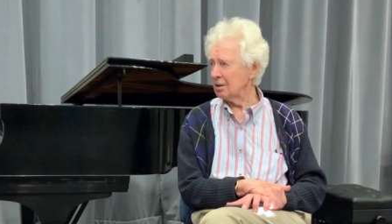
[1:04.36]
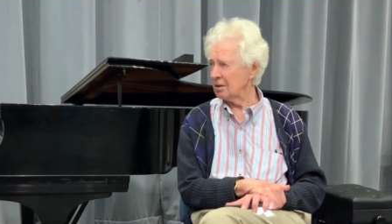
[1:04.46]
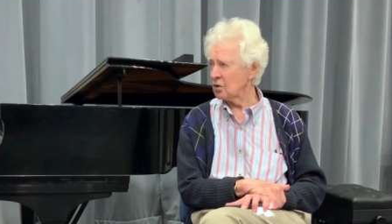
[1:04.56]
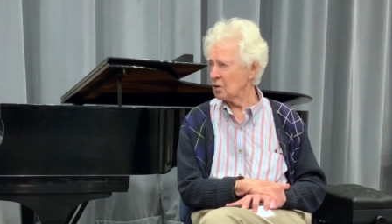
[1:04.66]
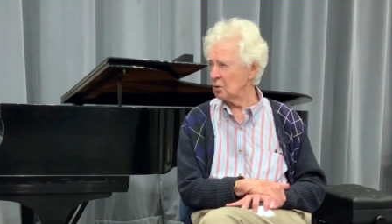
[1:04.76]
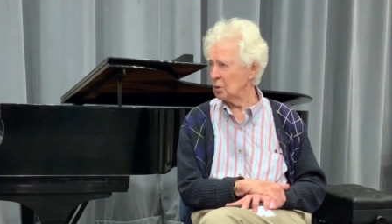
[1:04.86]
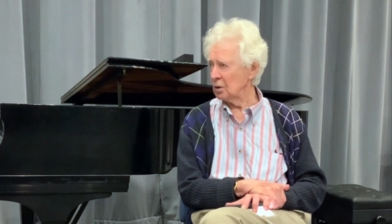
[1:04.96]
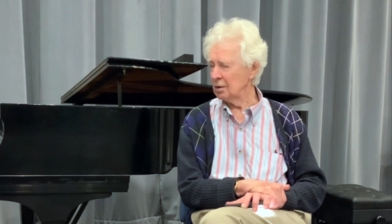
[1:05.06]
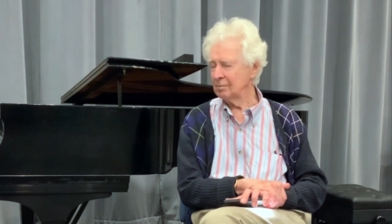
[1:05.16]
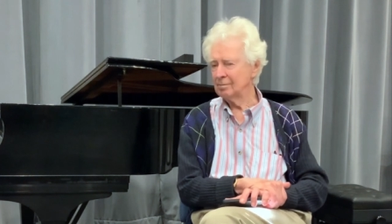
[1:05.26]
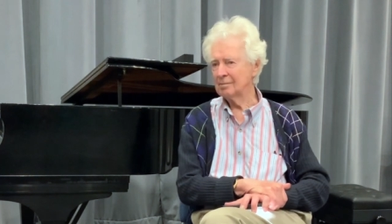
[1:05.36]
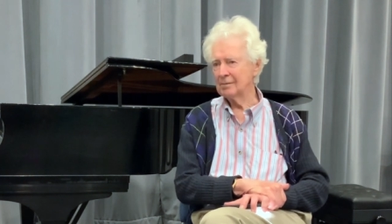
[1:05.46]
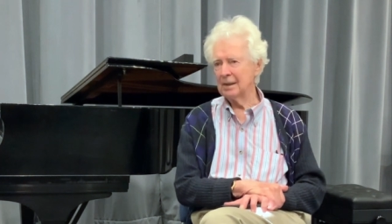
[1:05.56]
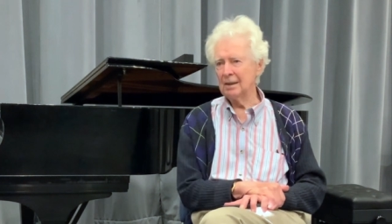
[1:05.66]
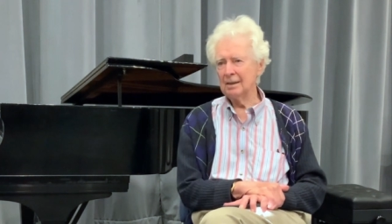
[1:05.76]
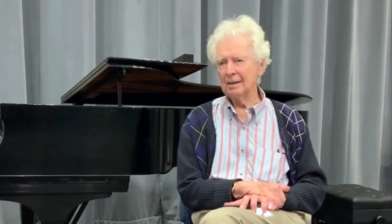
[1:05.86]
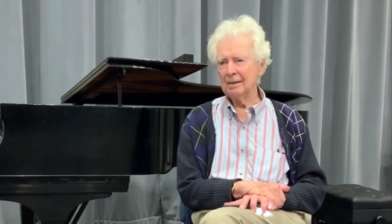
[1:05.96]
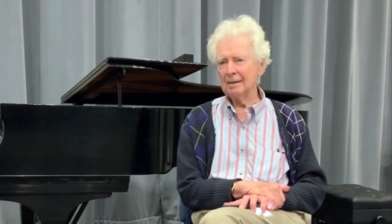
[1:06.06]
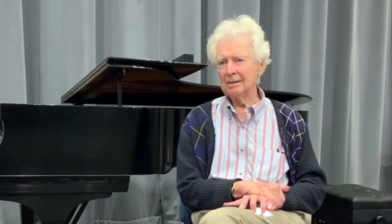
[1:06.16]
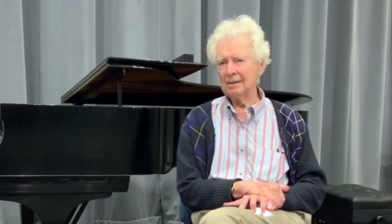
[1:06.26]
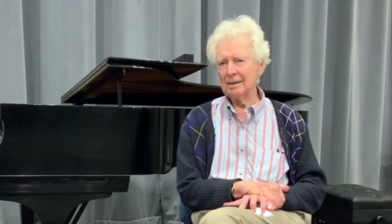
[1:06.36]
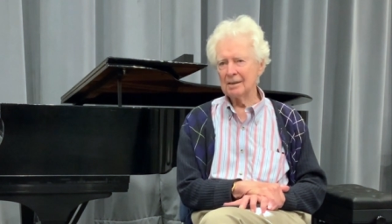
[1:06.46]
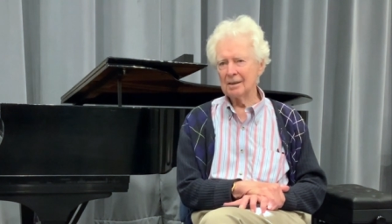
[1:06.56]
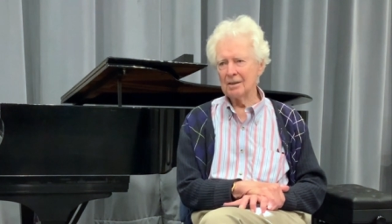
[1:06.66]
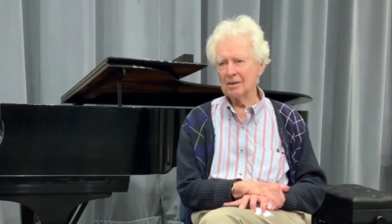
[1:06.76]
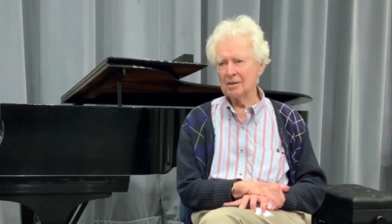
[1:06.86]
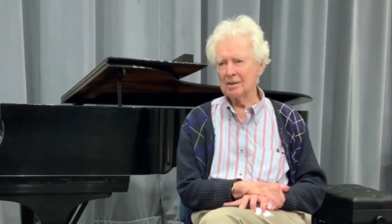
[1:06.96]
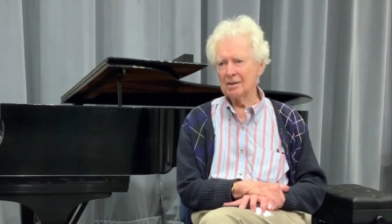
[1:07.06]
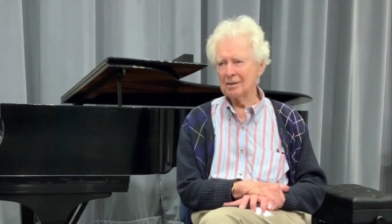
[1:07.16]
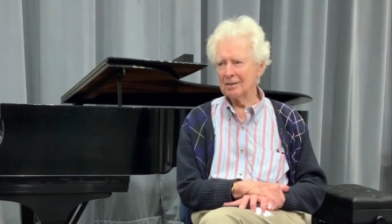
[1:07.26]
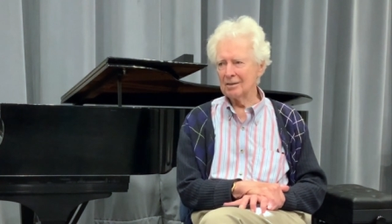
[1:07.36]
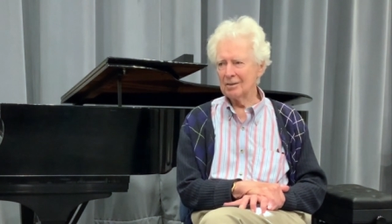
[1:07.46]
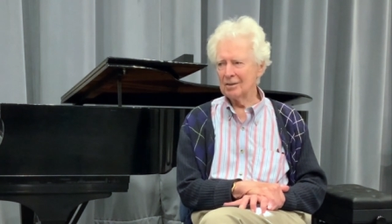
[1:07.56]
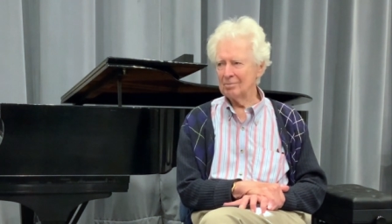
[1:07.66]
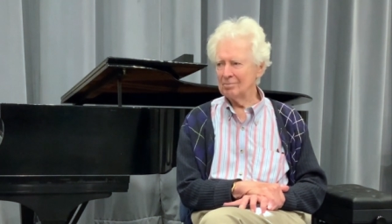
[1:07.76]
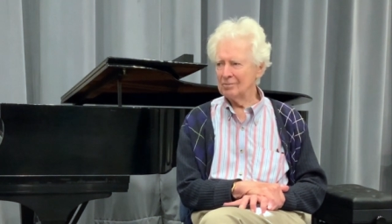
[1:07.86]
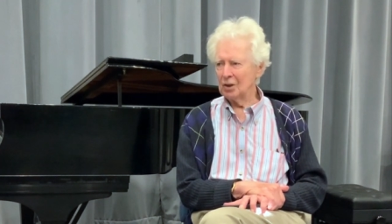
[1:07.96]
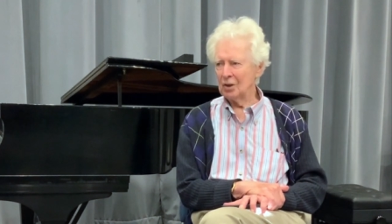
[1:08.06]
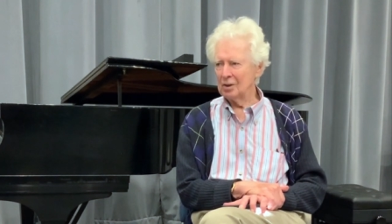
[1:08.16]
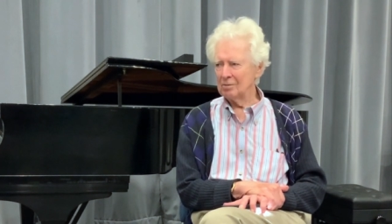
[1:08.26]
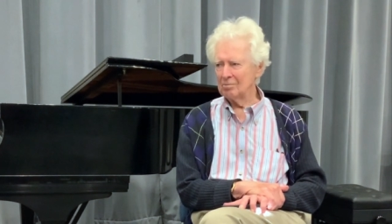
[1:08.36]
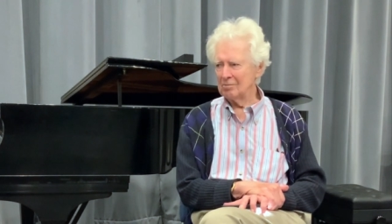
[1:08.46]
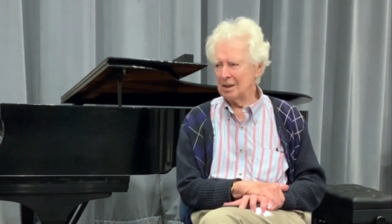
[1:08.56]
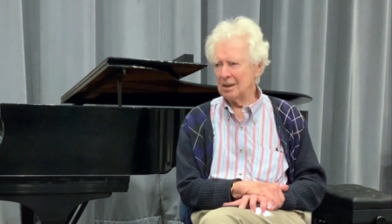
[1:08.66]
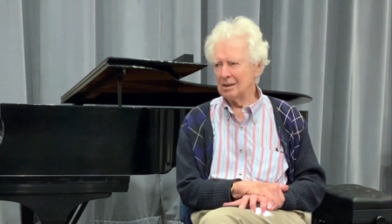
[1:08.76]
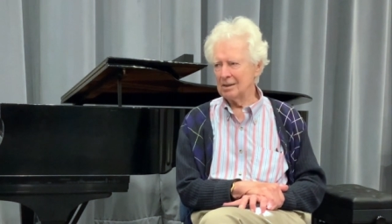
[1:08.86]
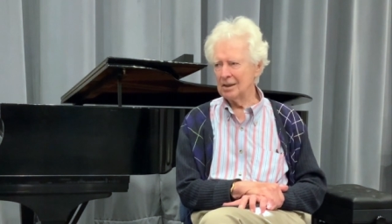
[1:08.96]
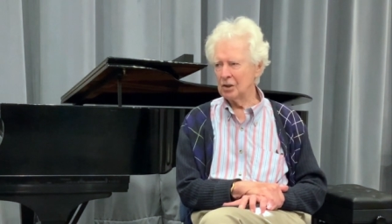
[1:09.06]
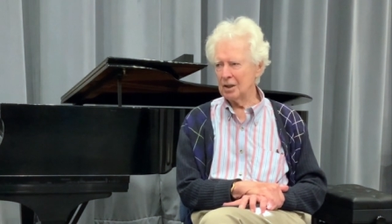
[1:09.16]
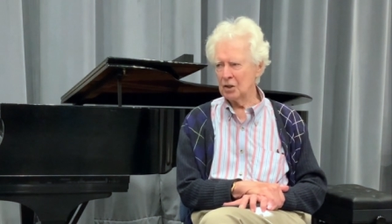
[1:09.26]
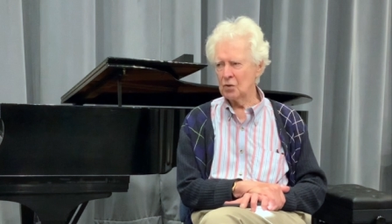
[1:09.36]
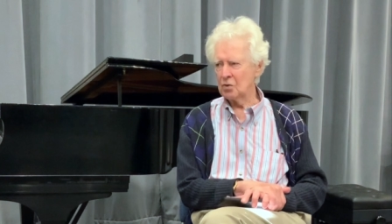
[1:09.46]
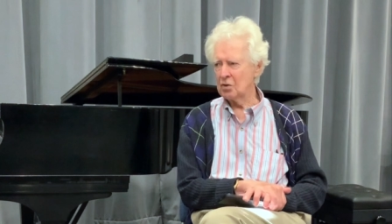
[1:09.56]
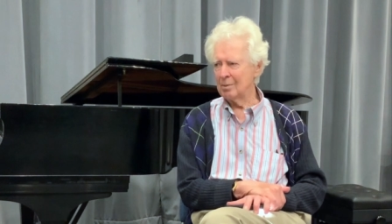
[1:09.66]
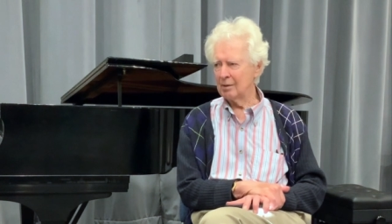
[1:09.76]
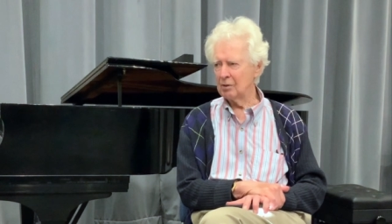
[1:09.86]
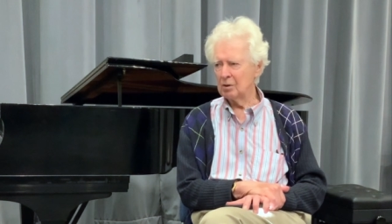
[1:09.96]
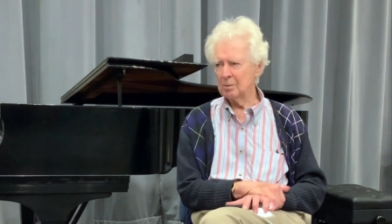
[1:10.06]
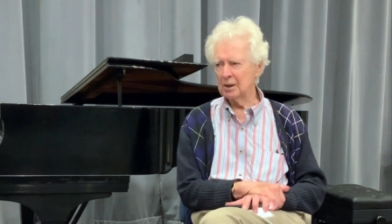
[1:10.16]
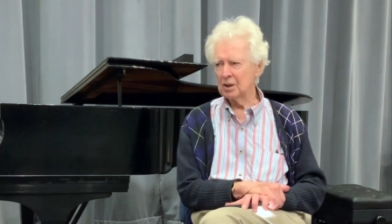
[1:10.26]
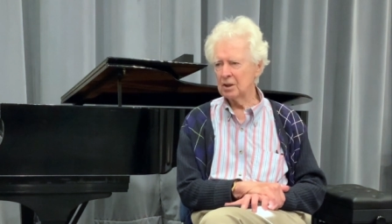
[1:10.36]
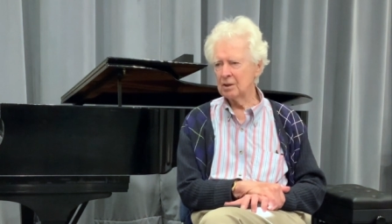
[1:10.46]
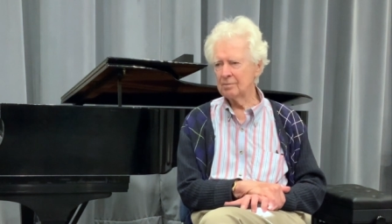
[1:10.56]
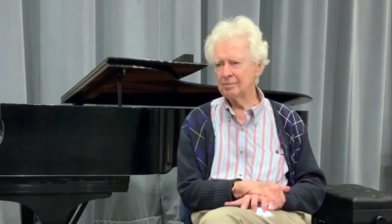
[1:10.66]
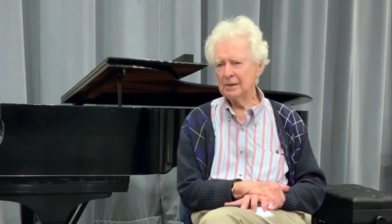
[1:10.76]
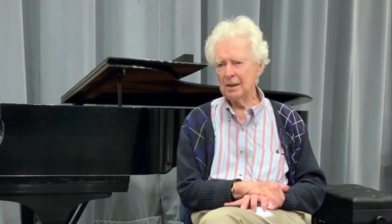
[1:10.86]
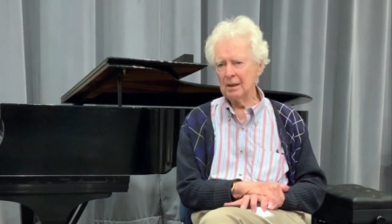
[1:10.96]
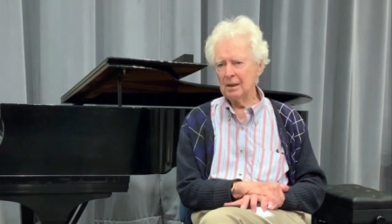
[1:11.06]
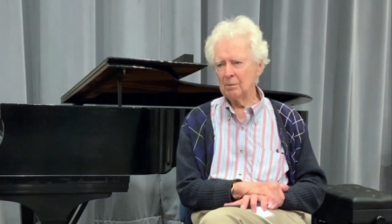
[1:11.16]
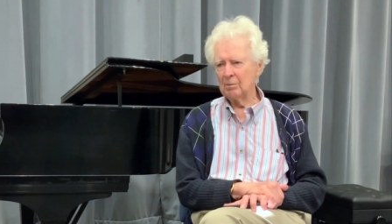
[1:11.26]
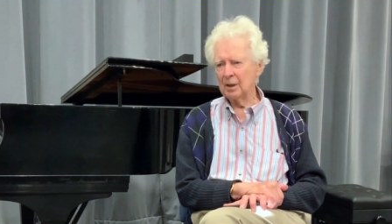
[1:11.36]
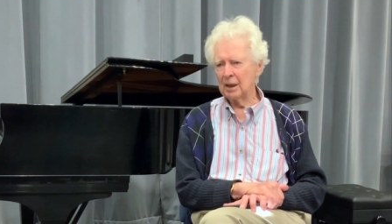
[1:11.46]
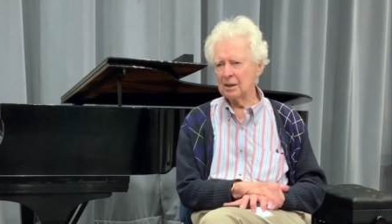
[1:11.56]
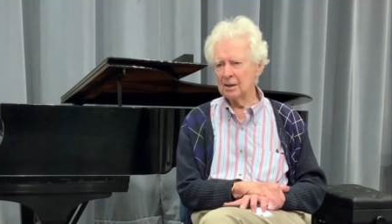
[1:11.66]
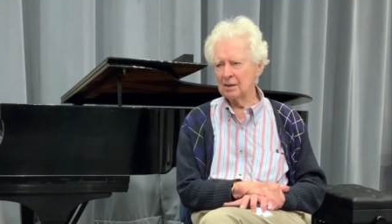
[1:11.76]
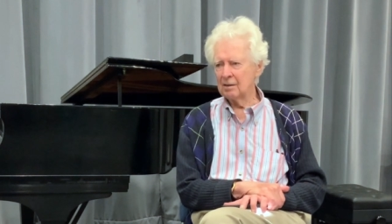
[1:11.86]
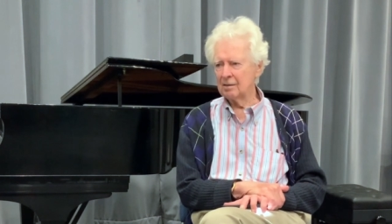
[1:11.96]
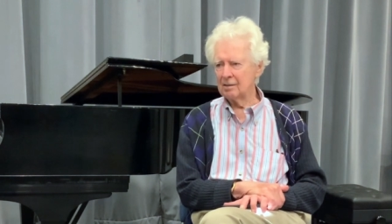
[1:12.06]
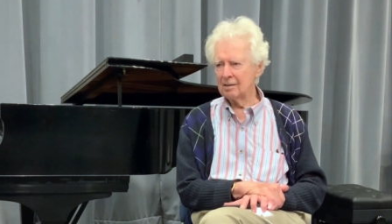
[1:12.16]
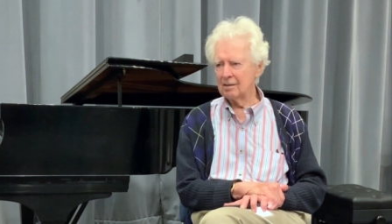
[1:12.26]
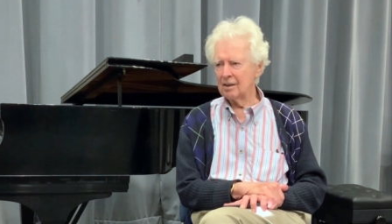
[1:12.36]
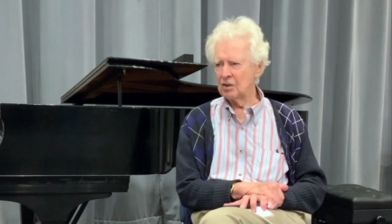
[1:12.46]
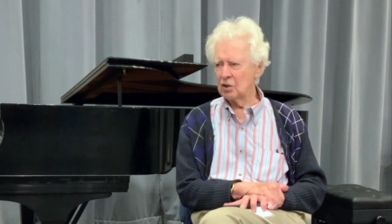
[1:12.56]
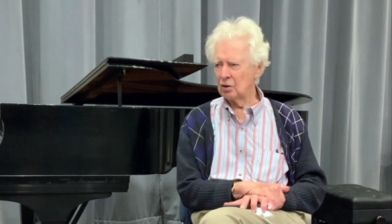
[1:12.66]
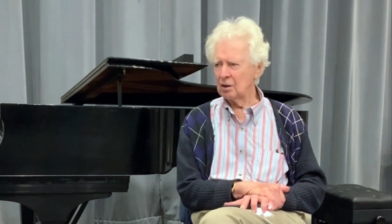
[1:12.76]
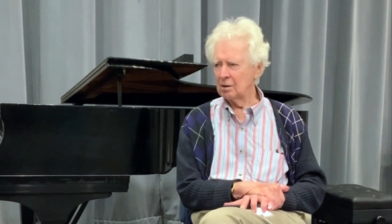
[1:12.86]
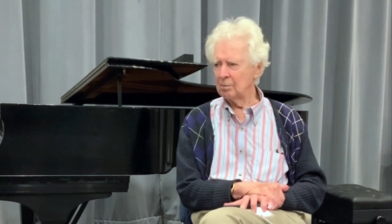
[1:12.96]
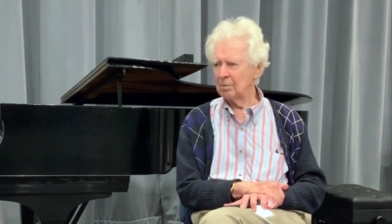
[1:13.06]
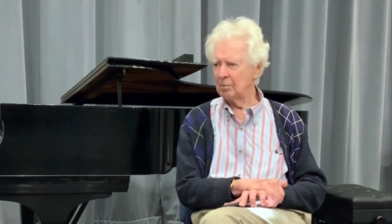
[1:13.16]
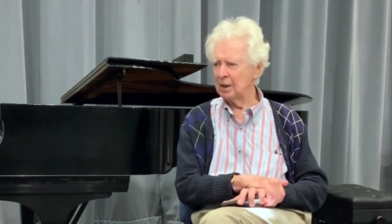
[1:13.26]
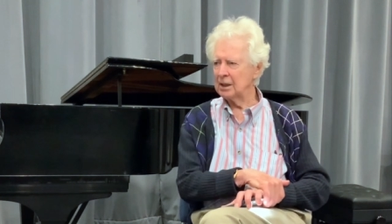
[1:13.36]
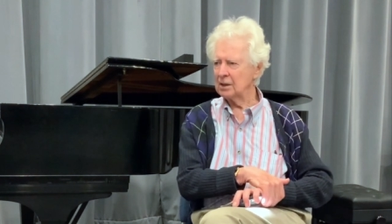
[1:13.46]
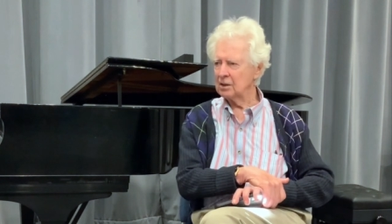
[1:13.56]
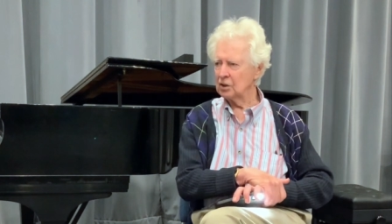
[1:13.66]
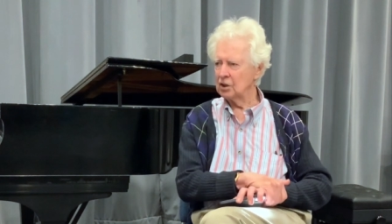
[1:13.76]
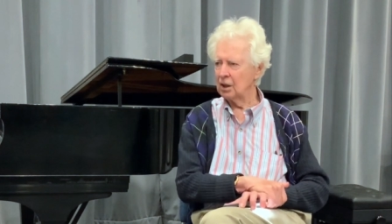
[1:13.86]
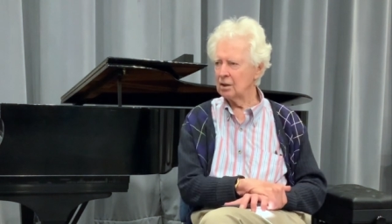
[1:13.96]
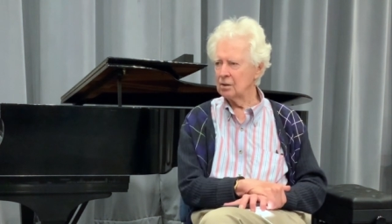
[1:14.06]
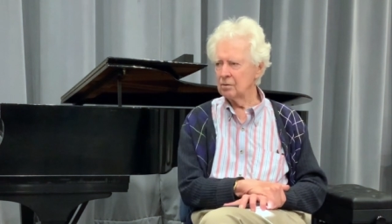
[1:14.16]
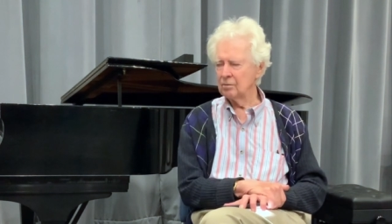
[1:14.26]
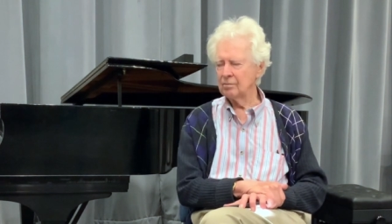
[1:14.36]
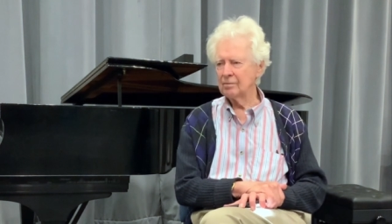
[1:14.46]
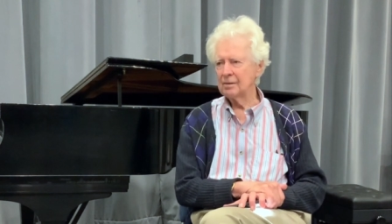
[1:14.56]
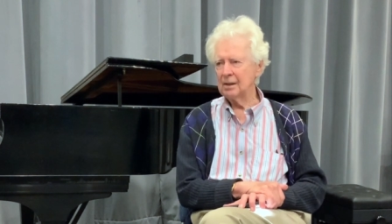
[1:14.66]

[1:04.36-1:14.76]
at school. It didn't interest me very much, but I did enjoy playing the cello.